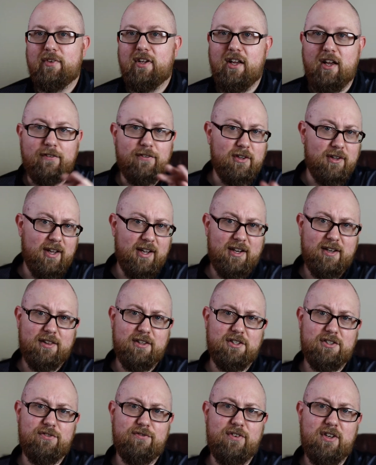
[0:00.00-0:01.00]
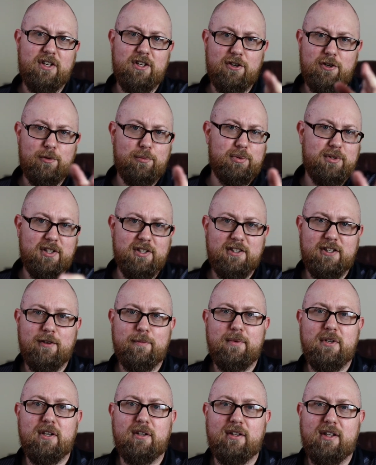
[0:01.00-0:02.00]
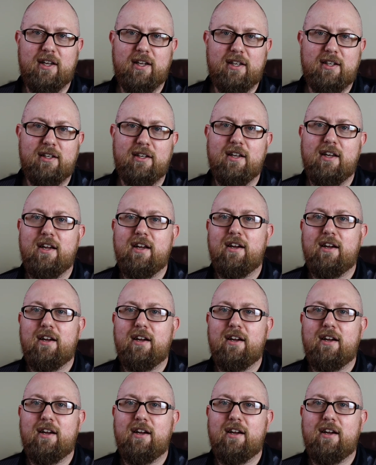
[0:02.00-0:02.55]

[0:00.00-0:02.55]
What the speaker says: If you liked this video, please give me a like.